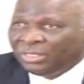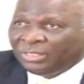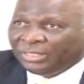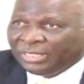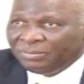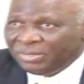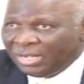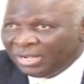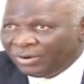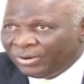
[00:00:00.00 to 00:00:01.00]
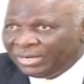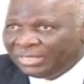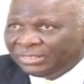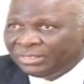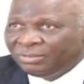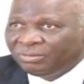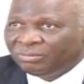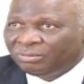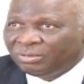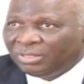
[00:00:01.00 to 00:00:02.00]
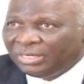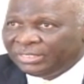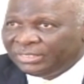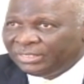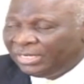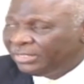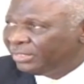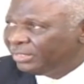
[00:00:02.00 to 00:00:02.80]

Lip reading: They came here around 1988,